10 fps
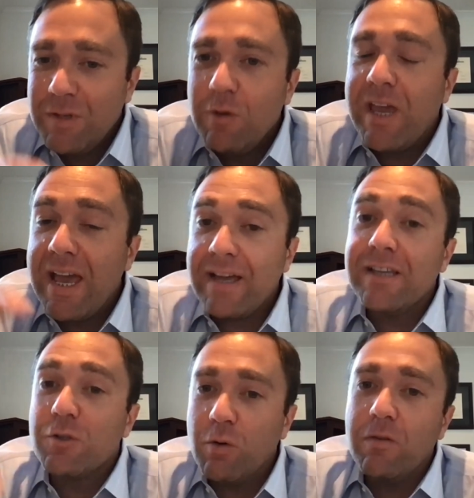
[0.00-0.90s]
You can't
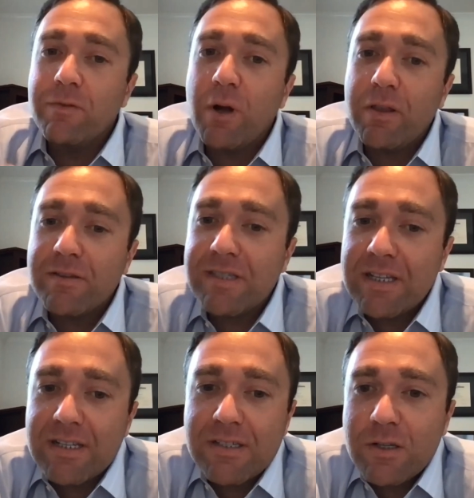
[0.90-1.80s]
control for all those things.